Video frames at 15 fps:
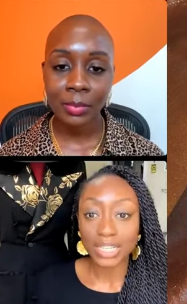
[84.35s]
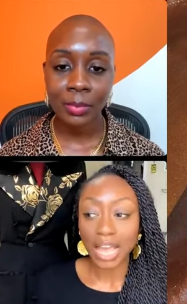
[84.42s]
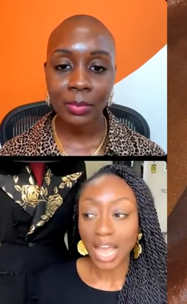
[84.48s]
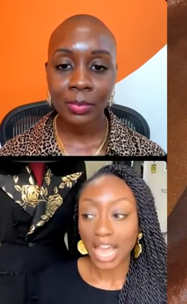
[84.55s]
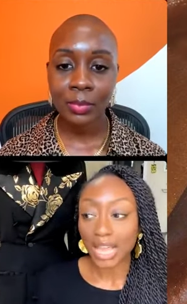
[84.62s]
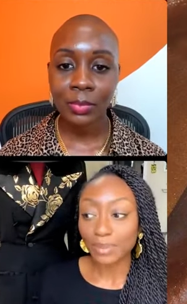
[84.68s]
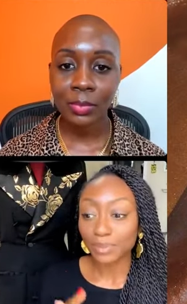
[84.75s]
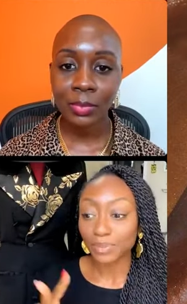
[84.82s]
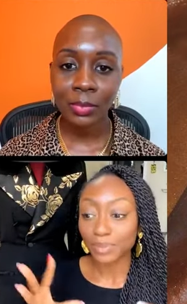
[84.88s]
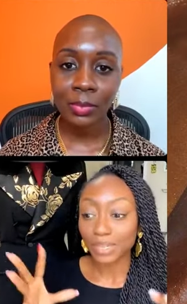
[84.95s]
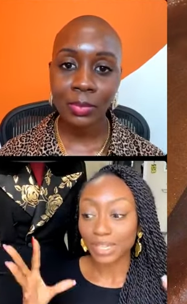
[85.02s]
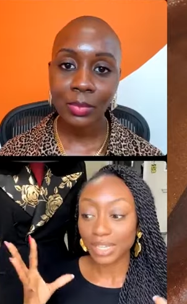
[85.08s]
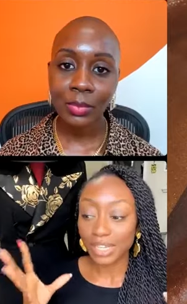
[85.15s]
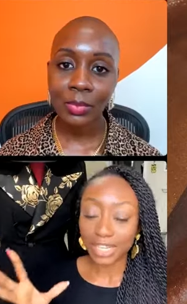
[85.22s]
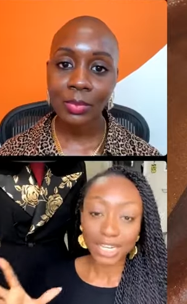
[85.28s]
Speaker 1: I'm
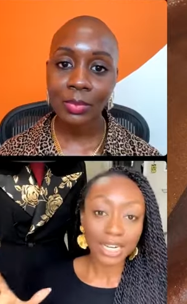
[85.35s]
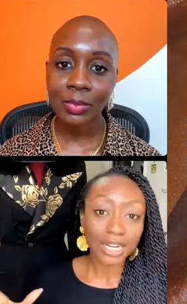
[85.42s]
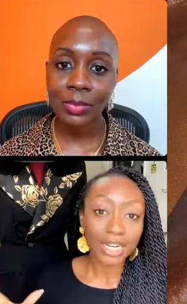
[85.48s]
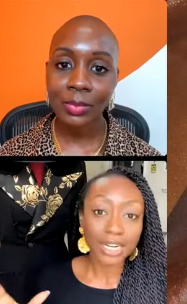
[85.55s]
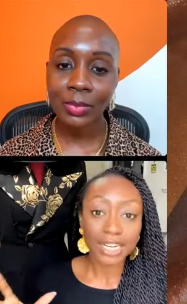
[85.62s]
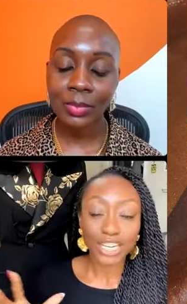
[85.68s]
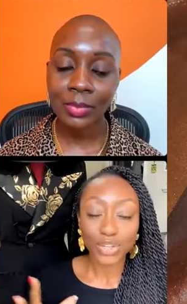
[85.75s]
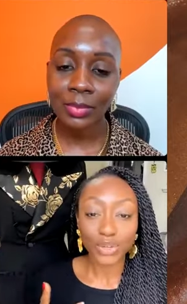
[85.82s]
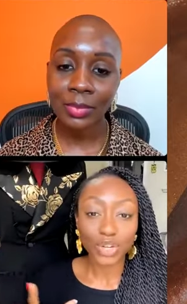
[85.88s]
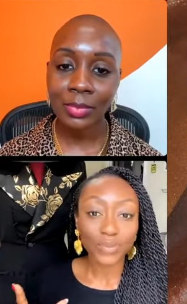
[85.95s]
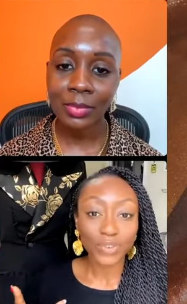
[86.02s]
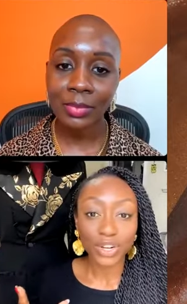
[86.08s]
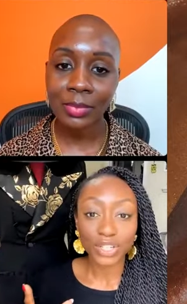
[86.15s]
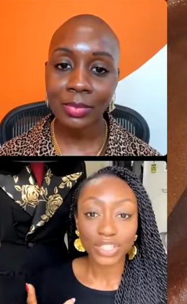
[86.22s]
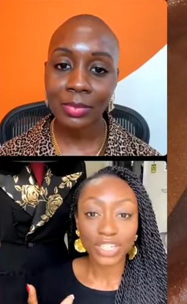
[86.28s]
here in
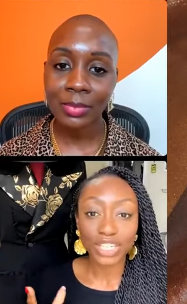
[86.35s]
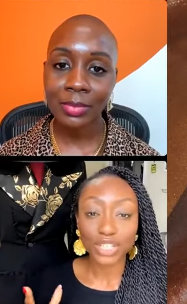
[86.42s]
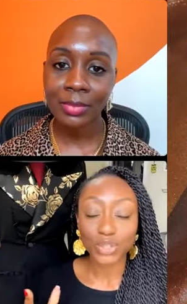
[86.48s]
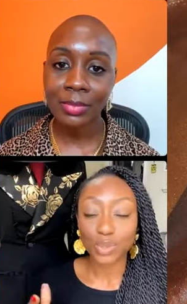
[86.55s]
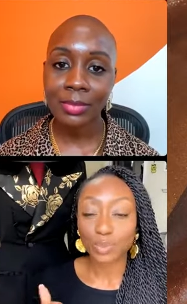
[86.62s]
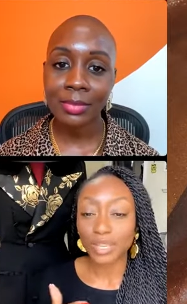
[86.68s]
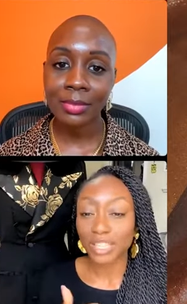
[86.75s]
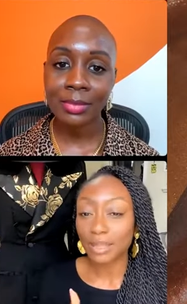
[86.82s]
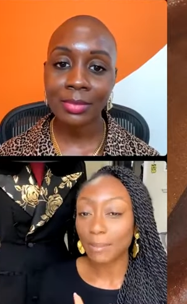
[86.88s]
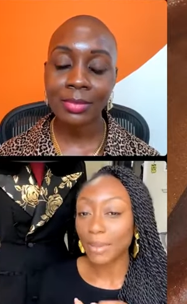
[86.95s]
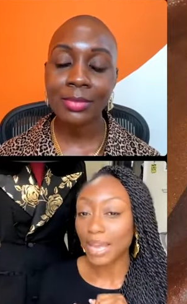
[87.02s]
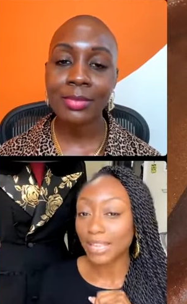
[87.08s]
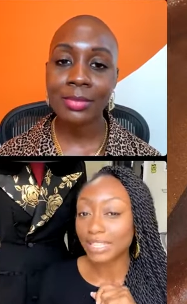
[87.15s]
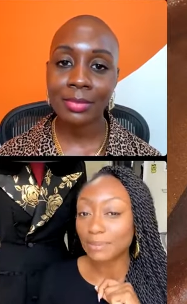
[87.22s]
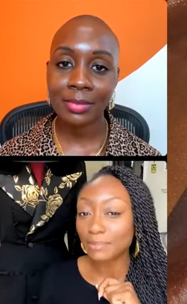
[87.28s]
university to be the
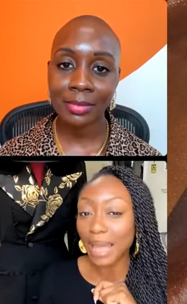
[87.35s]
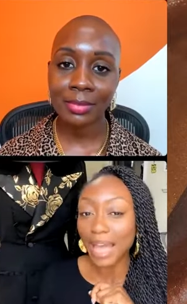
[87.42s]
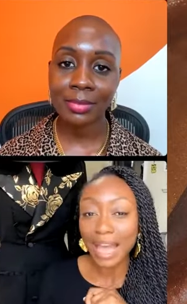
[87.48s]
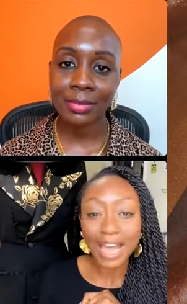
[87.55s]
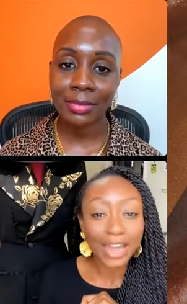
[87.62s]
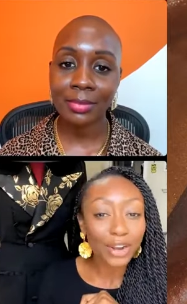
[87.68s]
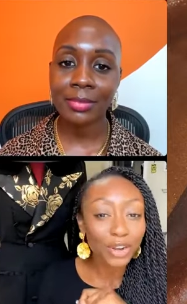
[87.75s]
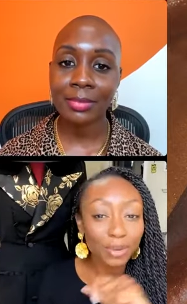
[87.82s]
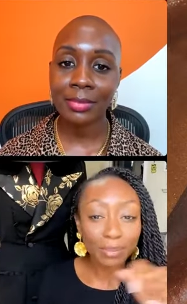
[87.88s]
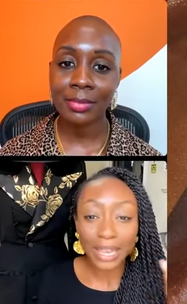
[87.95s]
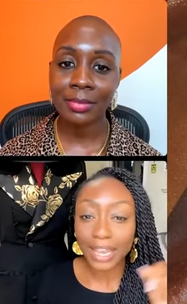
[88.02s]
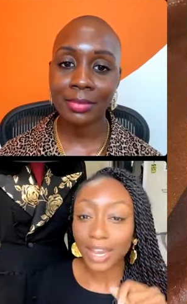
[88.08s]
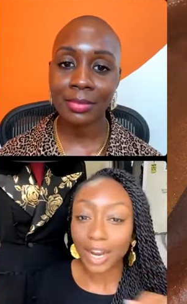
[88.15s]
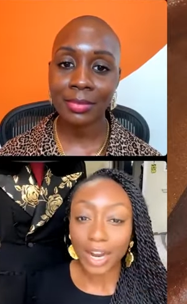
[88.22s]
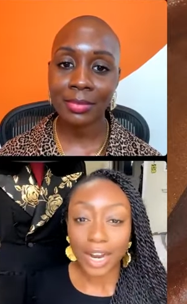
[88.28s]
best pattern
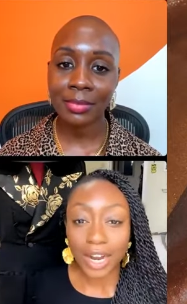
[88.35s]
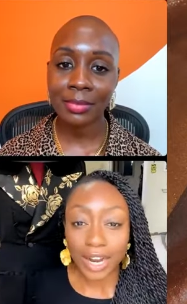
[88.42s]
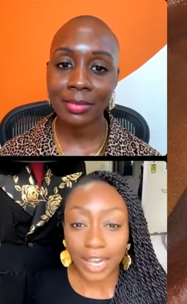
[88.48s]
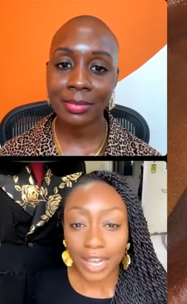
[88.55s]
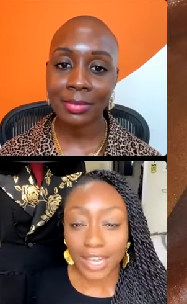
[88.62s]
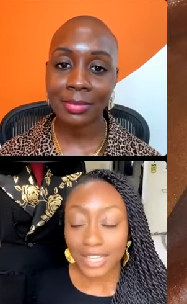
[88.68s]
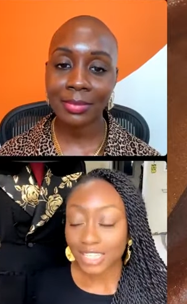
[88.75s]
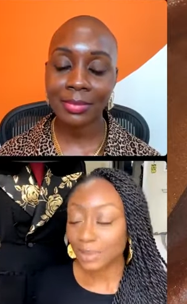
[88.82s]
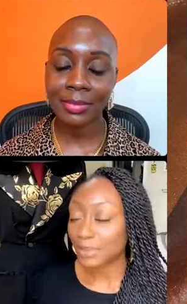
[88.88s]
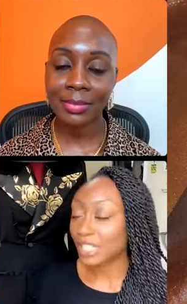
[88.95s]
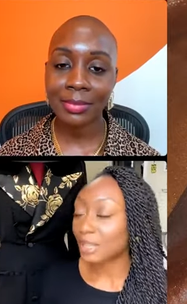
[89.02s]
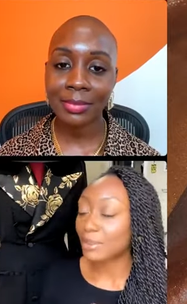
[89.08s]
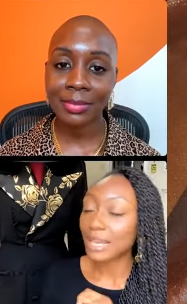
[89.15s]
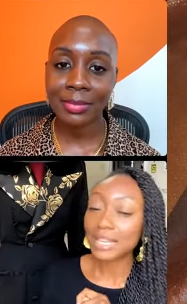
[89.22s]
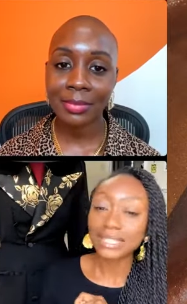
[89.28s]
maker, to be the
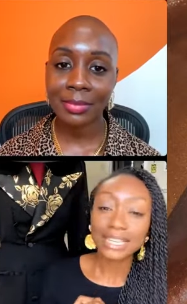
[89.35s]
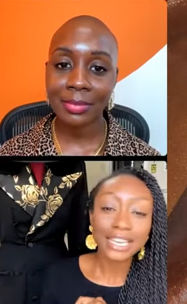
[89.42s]
best